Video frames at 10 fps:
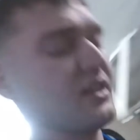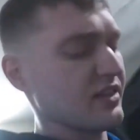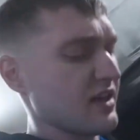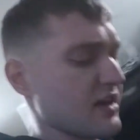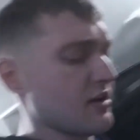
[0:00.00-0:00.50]

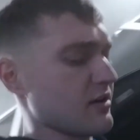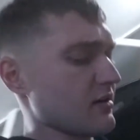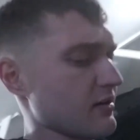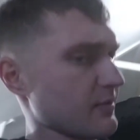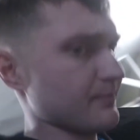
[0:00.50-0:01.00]
they
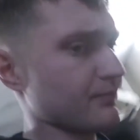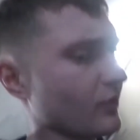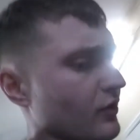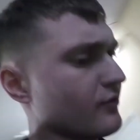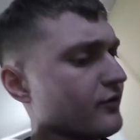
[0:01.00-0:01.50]
are
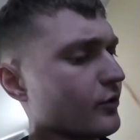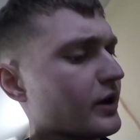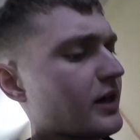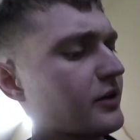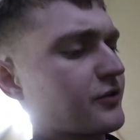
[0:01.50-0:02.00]

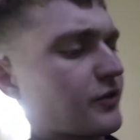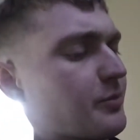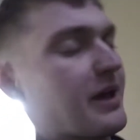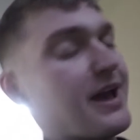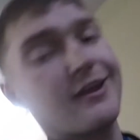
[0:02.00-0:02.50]
$4 for a pack,